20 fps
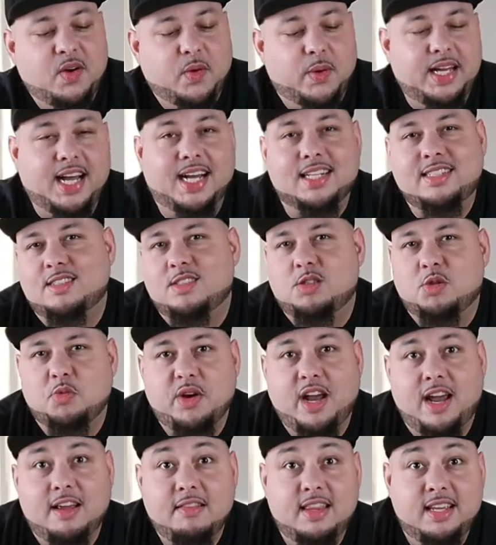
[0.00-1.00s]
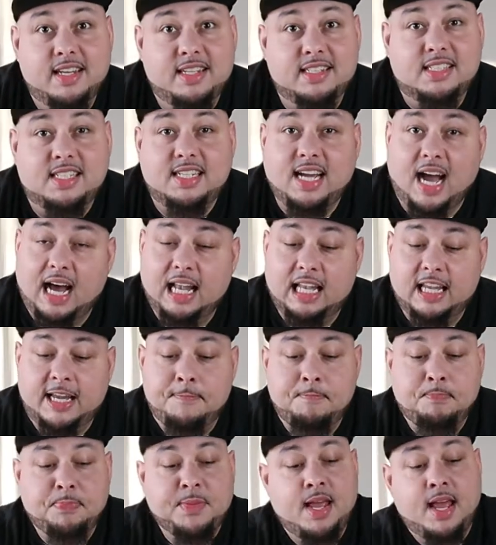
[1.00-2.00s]
We got this 3/8 inch
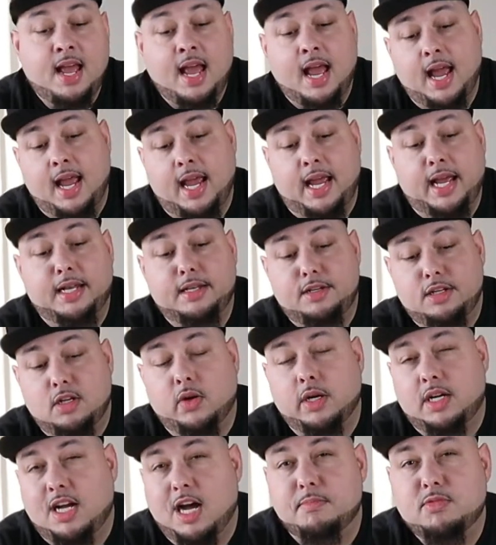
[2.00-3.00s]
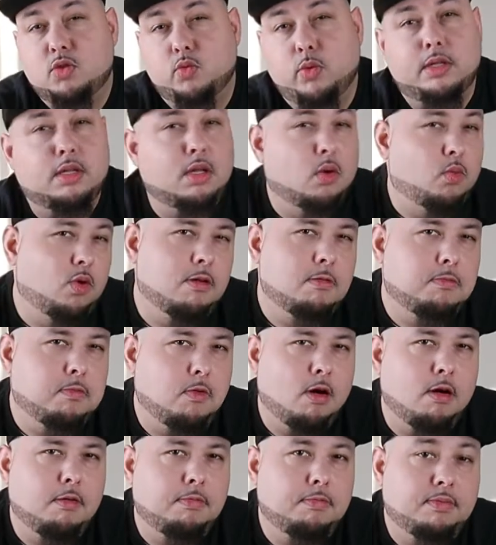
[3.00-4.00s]
collet, and it comes with the
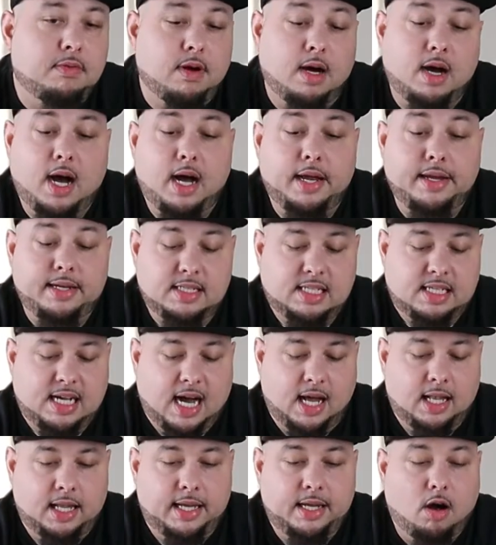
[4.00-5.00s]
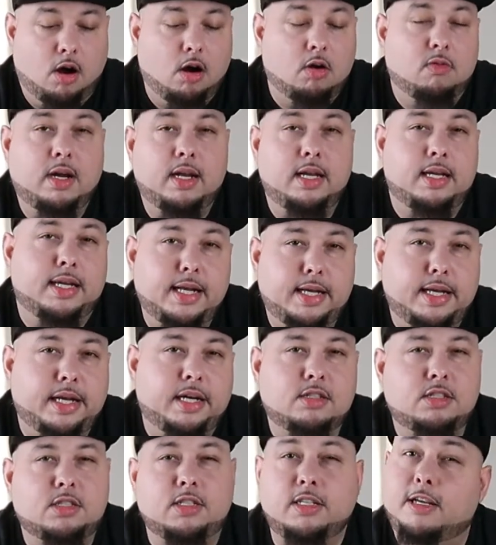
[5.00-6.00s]
1/4 inch collet already in
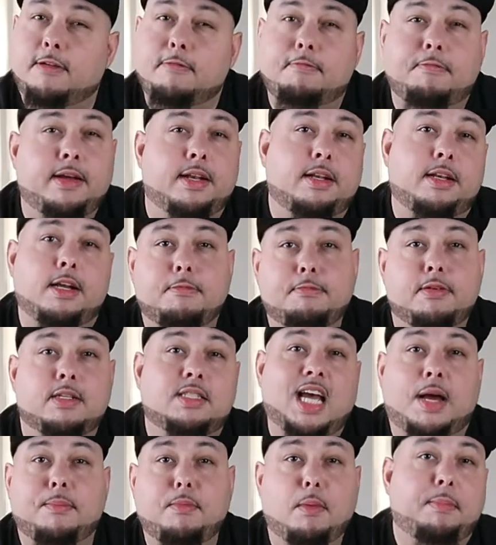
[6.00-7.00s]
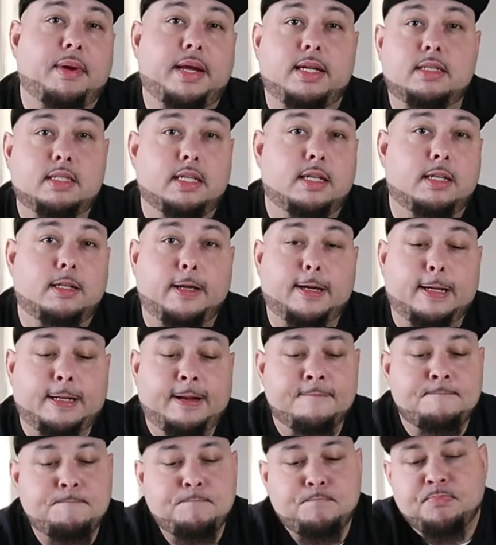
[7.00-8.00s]
there, so you can fit different type of bits in
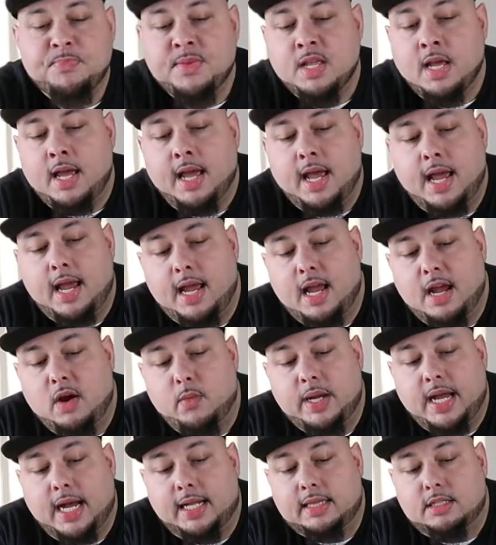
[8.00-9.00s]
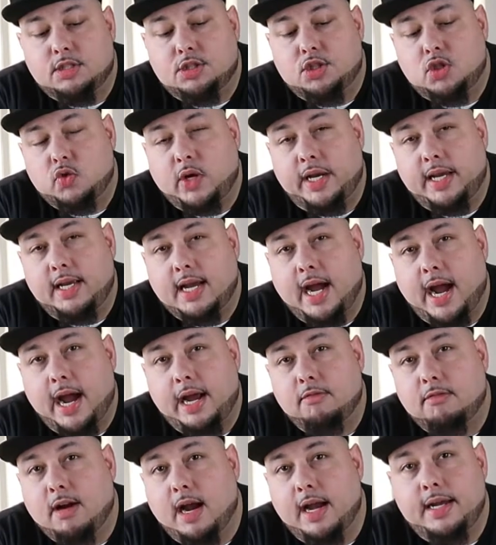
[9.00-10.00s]
there. And we got this straight
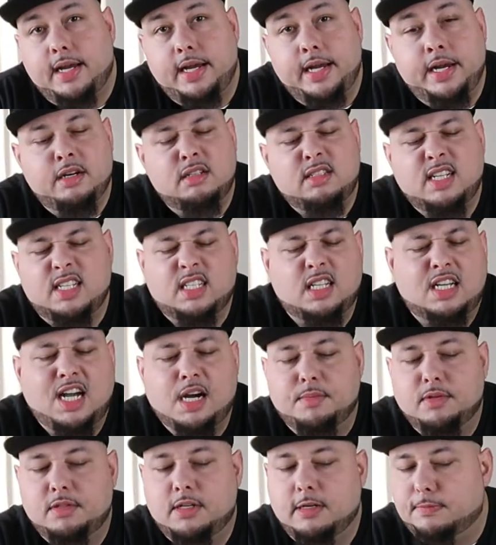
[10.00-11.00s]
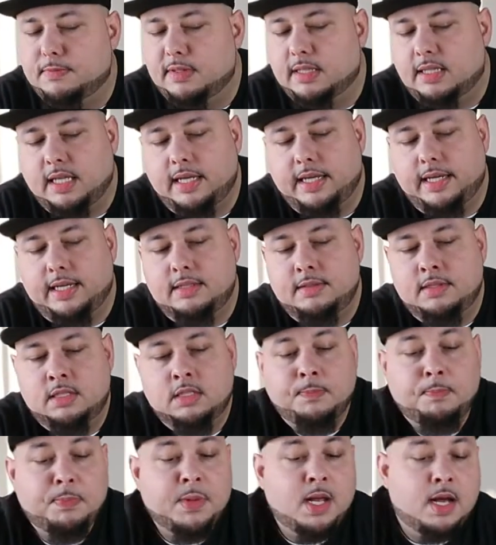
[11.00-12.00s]
guide right here. It does a couple different things